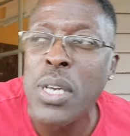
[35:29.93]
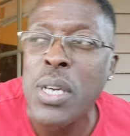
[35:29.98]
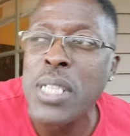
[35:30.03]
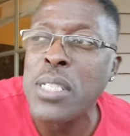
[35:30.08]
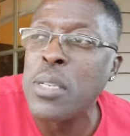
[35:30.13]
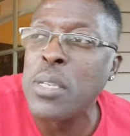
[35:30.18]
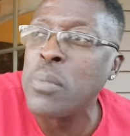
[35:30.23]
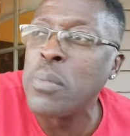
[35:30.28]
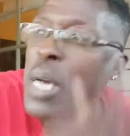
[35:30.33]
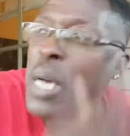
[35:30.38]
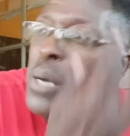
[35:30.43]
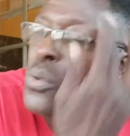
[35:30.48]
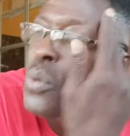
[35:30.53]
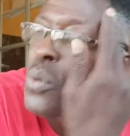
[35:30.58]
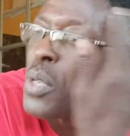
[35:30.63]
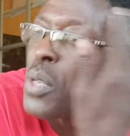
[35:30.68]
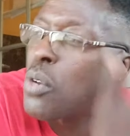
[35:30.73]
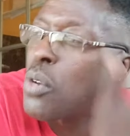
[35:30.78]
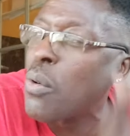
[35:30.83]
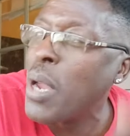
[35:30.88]
and sometimes when
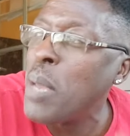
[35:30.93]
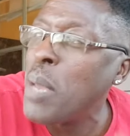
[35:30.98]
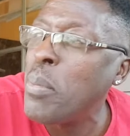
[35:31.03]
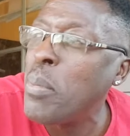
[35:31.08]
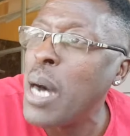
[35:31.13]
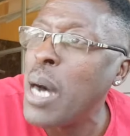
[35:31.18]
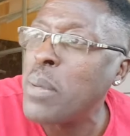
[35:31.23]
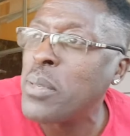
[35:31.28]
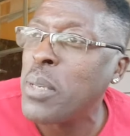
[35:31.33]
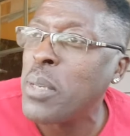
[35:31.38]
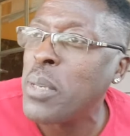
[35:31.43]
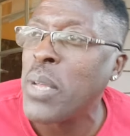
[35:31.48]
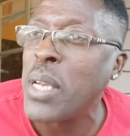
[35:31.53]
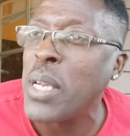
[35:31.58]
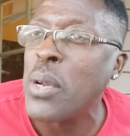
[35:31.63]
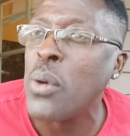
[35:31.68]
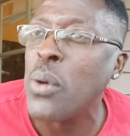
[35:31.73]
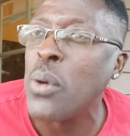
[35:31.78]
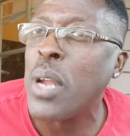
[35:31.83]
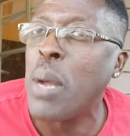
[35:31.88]
the gray pops up, they
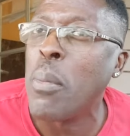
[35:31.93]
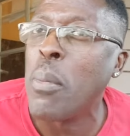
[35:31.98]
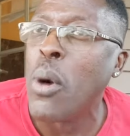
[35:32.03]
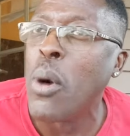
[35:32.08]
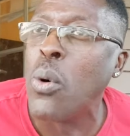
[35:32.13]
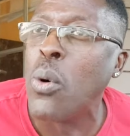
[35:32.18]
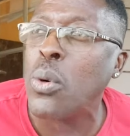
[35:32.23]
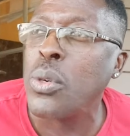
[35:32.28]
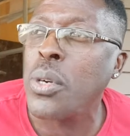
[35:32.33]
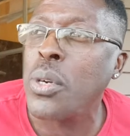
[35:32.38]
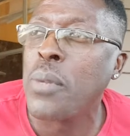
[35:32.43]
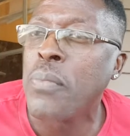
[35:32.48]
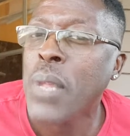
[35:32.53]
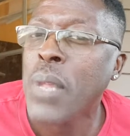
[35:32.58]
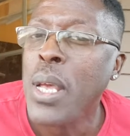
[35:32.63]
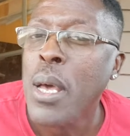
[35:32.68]
know that I'm older,